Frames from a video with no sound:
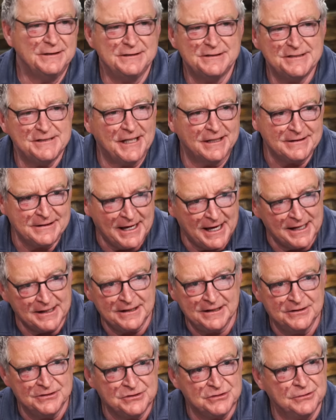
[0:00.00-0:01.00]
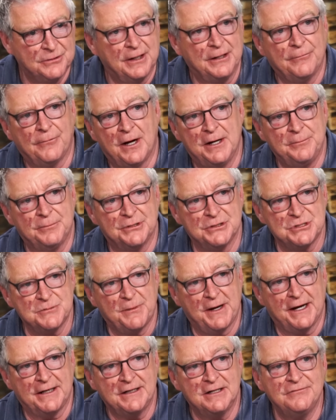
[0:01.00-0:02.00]
set that into a right
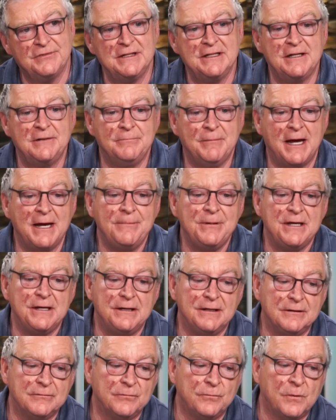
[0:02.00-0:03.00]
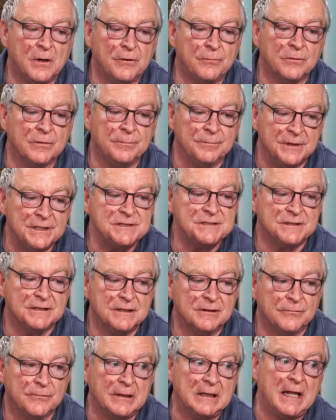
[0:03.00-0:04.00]
perspective, and then maybe what we're
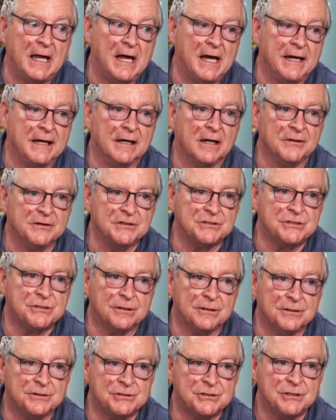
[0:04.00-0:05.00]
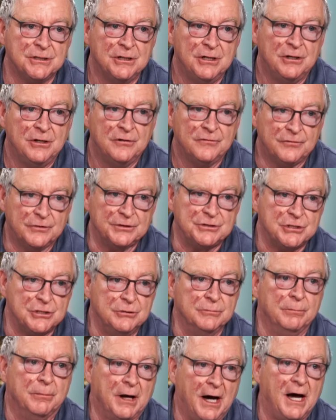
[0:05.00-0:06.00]
missing relying on the church for
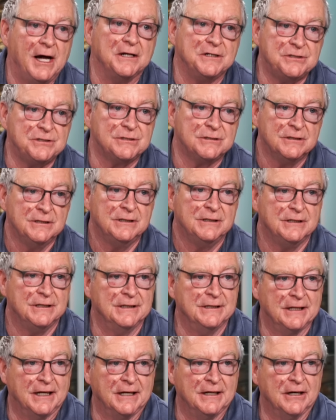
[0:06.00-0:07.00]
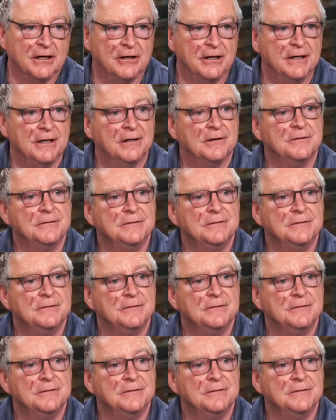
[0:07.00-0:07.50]
too much in that area.